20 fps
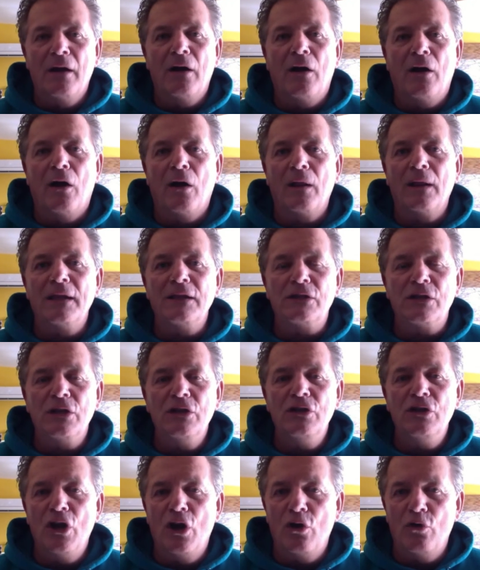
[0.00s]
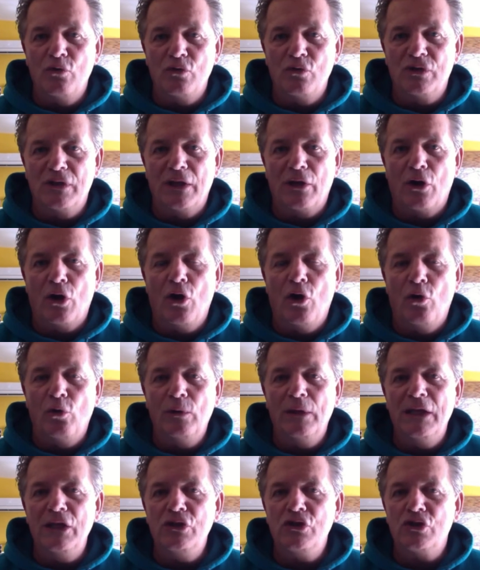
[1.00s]
Arlington knows their
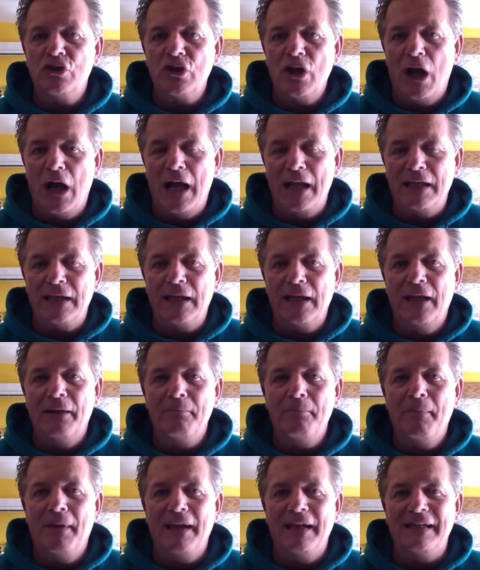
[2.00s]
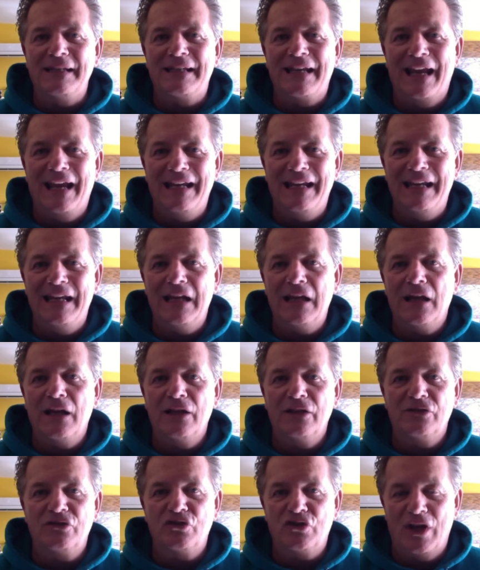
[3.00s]
only shot at maintaining
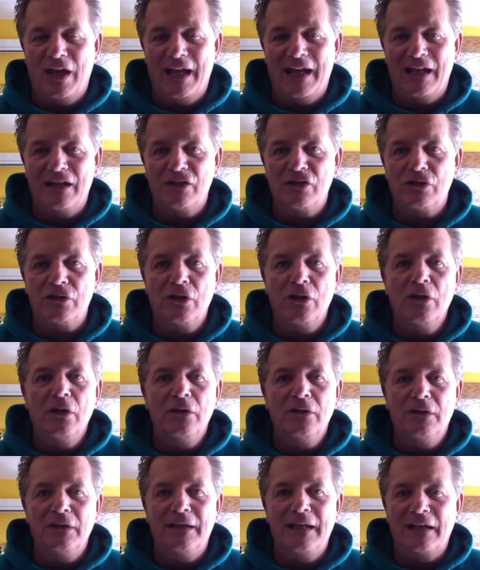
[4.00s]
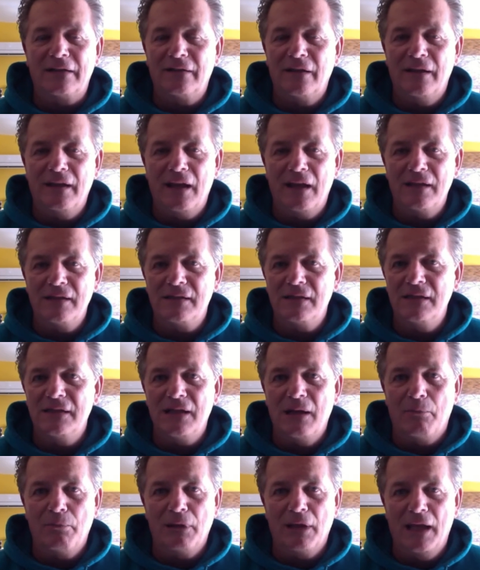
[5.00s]
a chance to get to the
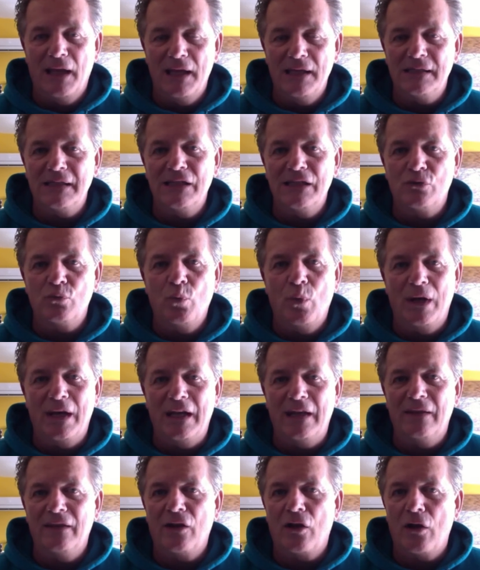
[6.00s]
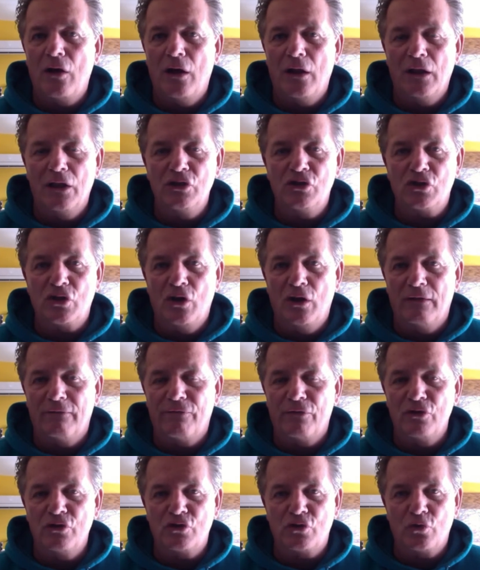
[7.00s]
NCAAs is winning the college
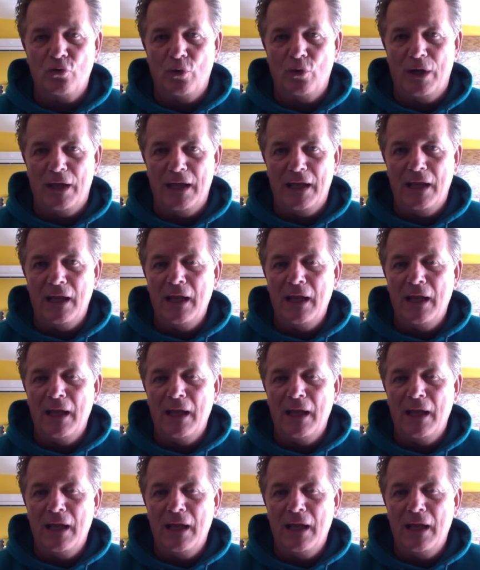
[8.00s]
conference tourney.